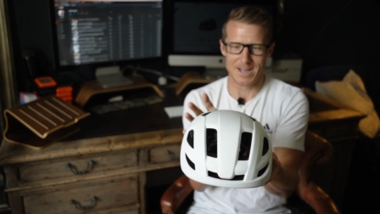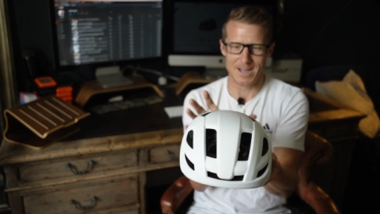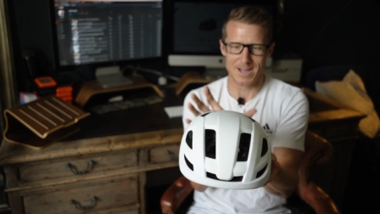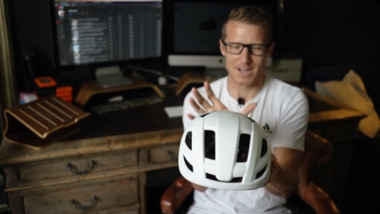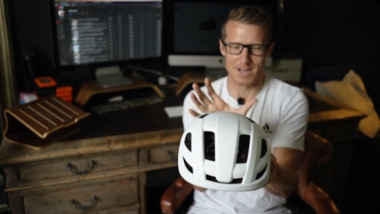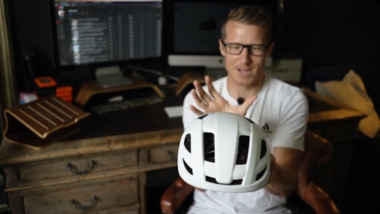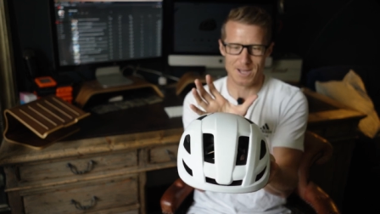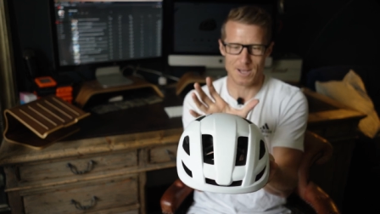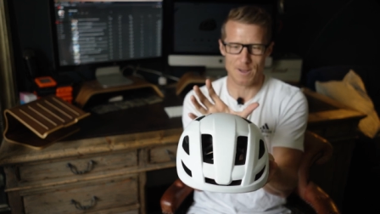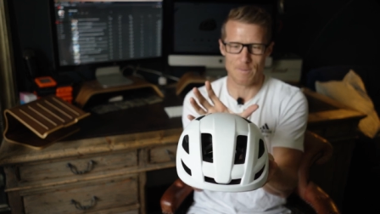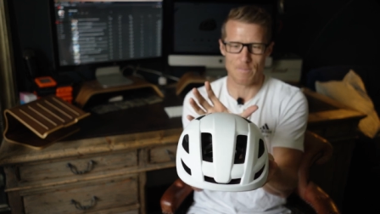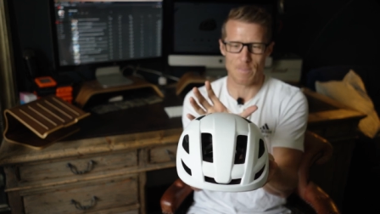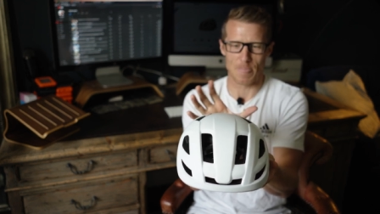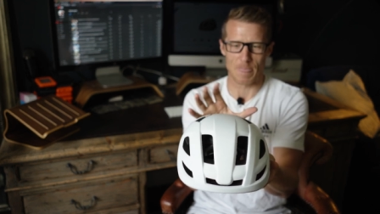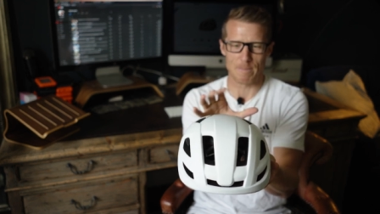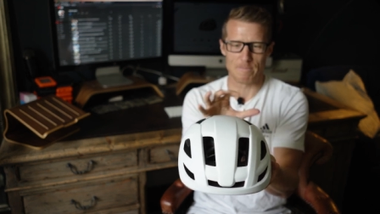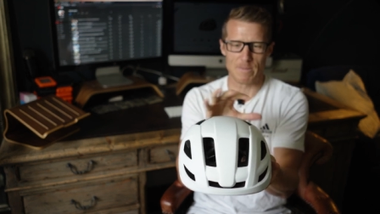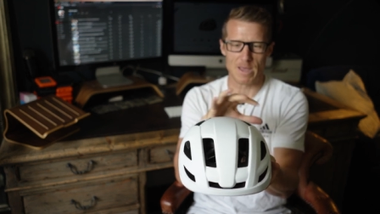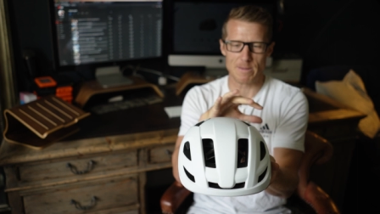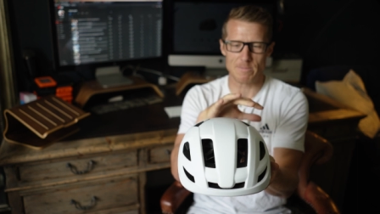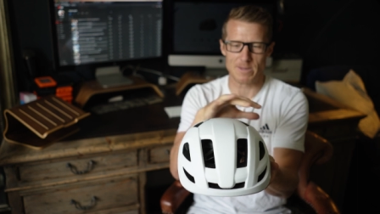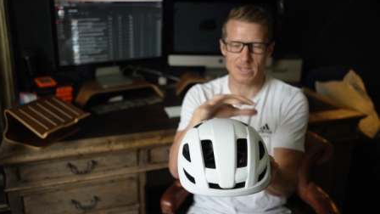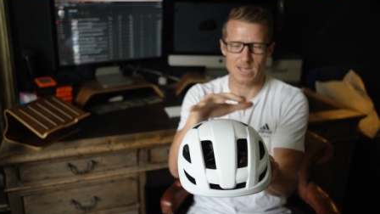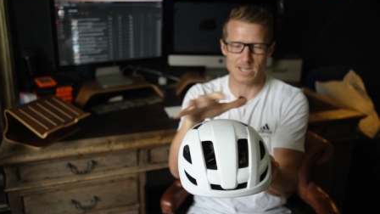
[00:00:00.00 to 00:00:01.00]
Um,
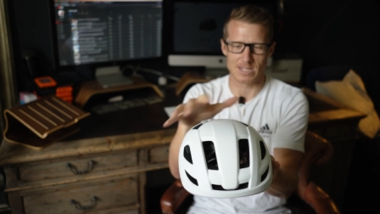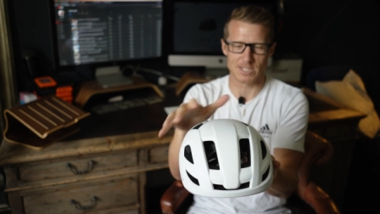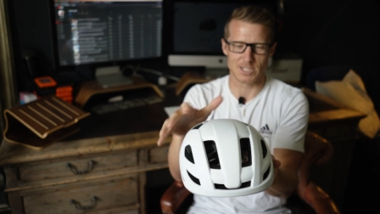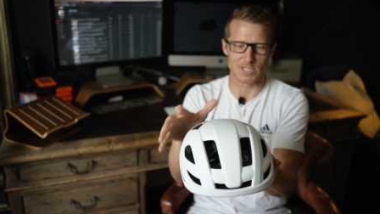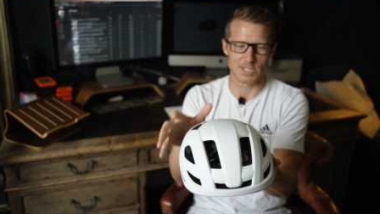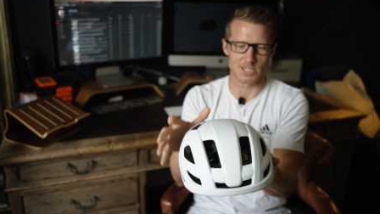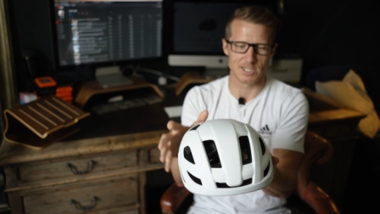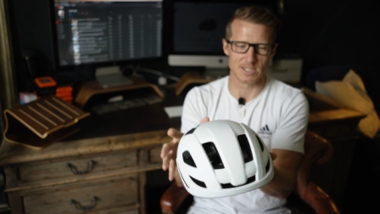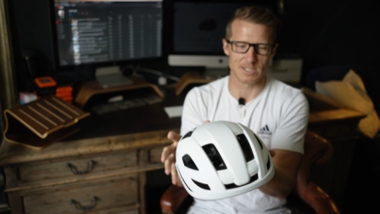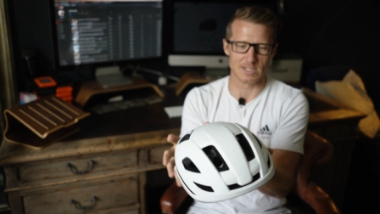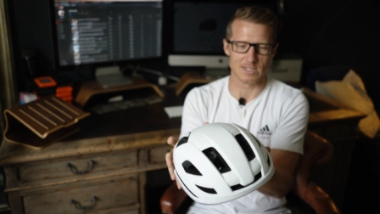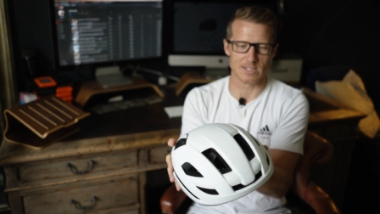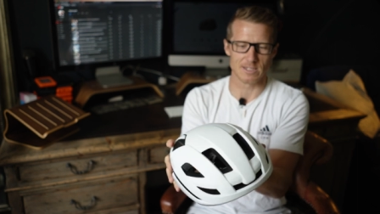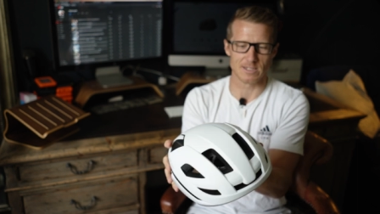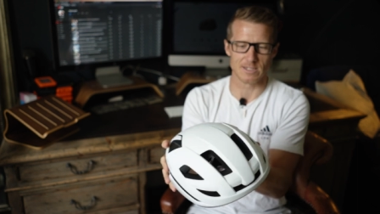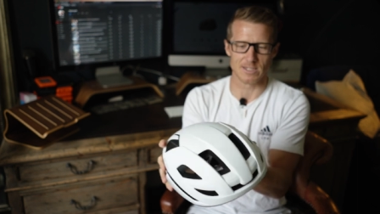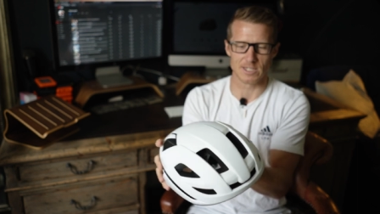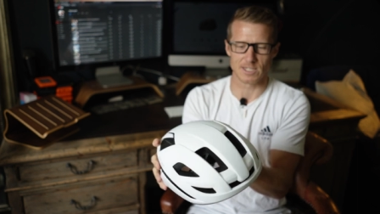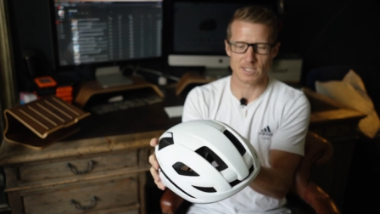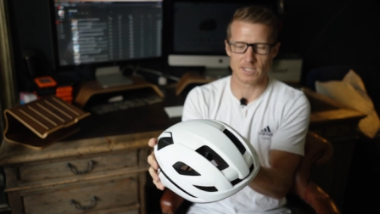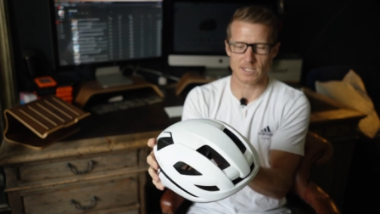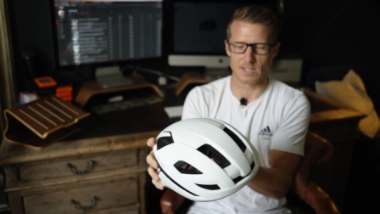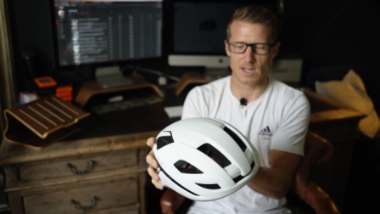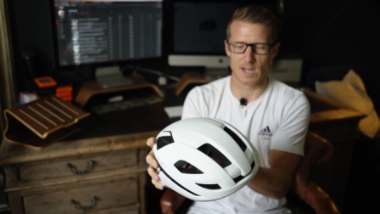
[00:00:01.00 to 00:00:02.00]
maybe that's just the,
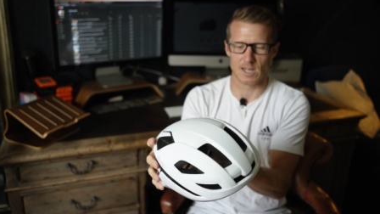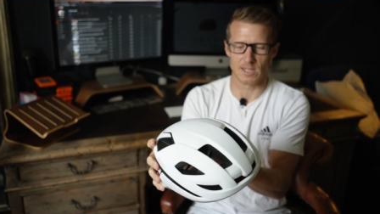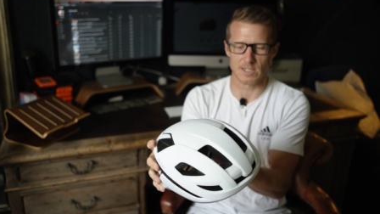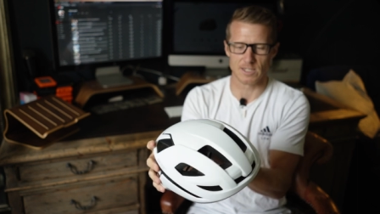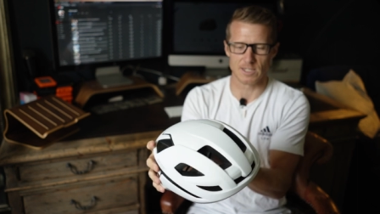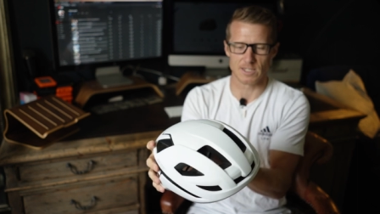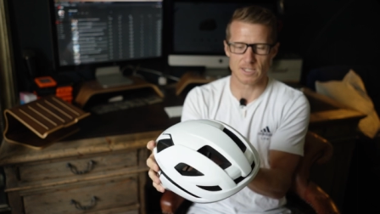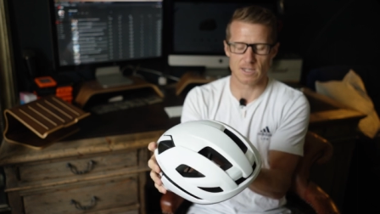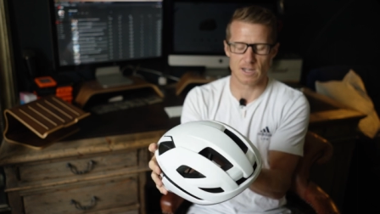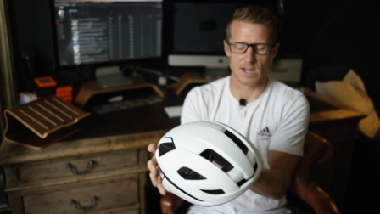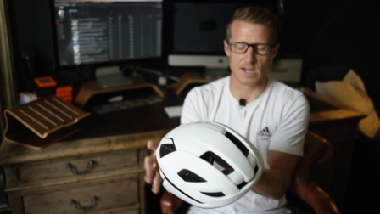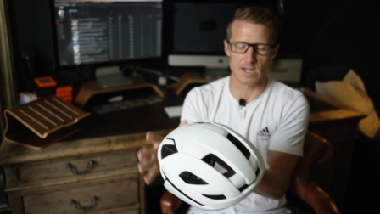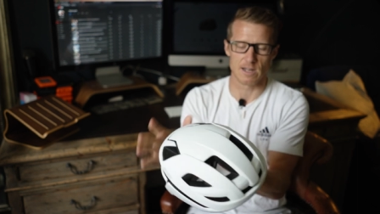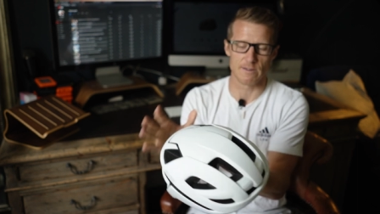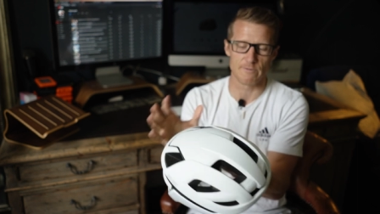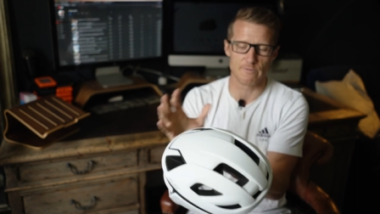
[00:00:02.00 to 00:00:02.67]
the style and design.